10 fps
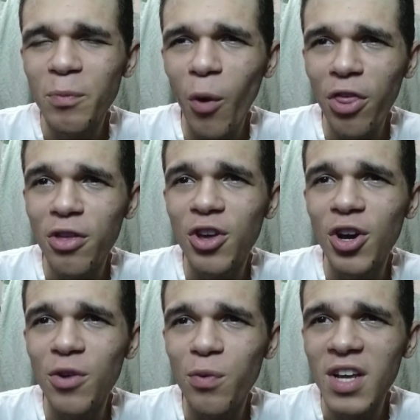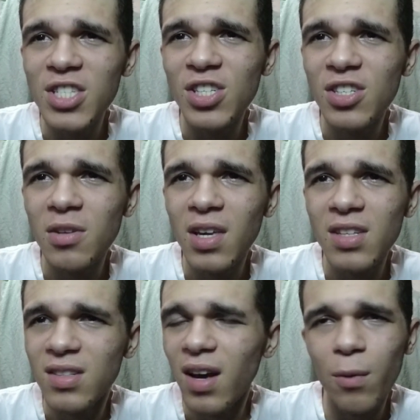with good reasons
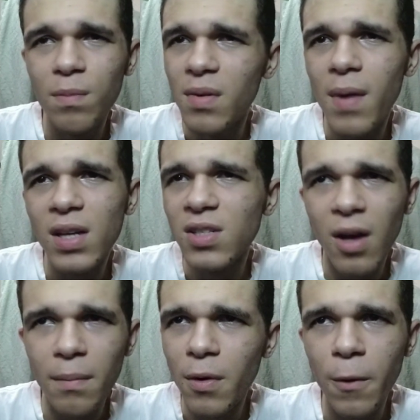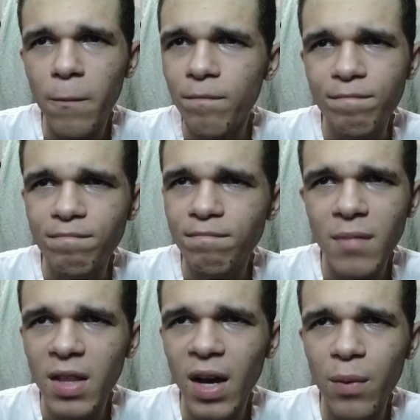because that would be messed up, bro.
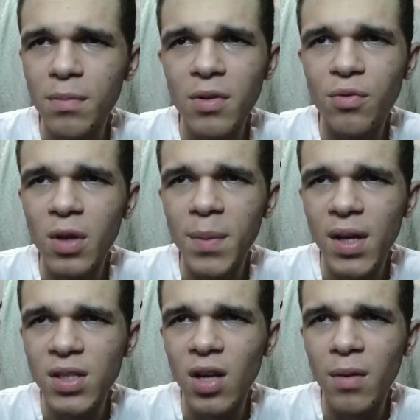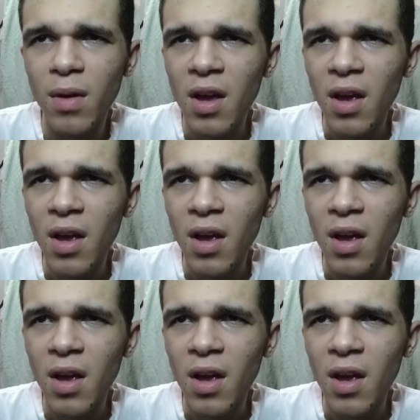That, that would be really messed up.